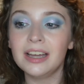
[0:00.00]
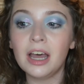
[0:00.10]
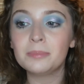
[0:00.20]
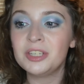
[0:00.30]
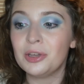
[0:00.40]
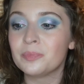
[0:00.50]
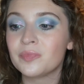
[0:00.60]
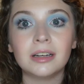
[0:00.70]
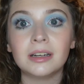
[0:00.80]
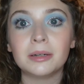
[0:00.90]
Up to you.
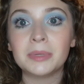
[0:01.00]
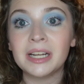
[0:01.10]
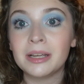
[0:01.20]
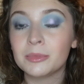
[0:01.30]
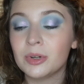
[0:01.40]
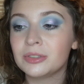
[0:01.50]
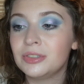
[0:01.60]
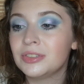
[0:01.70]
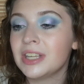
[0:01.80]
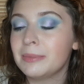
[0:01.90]
But I'm going
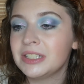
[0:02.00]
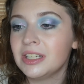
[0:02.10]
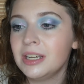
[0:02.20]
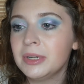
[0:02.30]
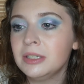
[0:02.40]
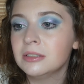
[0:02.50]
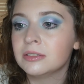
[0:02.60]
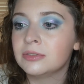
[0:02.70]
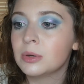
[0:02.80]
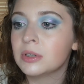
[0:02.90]
to set my timer
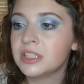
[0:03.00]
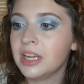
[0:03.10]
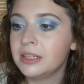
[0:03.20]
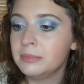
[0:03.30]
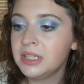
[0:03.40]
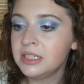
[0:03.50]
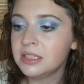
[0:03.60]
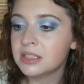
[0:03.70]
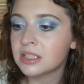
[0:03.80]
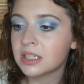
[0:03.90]
for 10
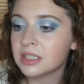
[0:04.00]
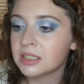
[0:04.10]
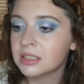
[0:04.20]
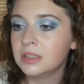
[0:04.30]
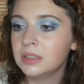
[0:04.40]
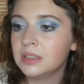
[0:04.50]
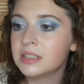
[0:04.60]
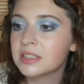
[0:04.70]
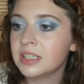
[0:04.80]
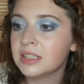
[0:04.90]
minutes.
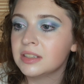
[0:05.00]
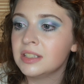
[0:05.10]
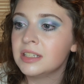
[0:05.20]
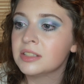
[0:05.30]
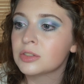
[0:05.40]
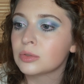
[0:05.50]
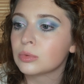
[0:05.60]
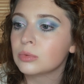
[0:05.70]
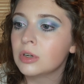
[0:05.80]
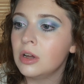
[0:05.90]
Let's get this
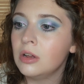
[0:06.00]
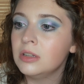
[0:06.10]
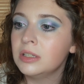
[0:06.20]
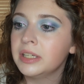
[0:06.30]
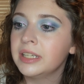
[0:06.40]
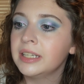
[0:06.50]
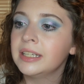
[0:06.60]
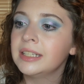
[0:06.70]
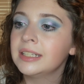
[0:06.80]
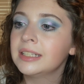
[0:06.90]

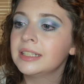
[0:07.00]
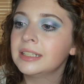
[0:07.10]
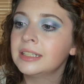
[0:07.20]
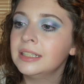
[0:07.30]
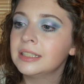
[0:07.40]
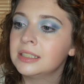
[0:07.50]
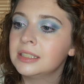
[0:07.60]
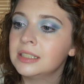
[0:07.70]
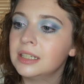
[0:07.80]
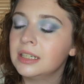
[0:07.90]
rolling.
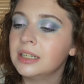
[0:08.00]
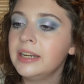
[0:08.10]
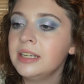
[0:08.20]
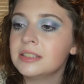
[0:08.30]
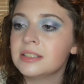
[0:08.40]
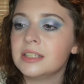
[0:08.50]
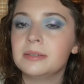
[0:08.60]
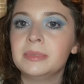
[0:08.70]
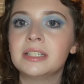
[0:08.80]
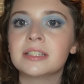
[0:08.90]
All right,
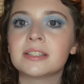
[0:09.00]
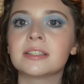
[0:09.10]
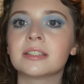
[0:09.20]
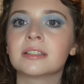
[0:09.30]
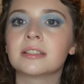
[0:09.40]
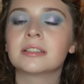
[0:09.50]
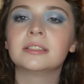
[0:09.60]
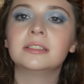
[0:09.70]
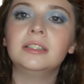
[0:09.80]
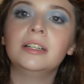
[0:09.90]
10 minutes
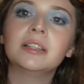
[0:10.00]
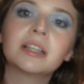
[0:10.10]
on the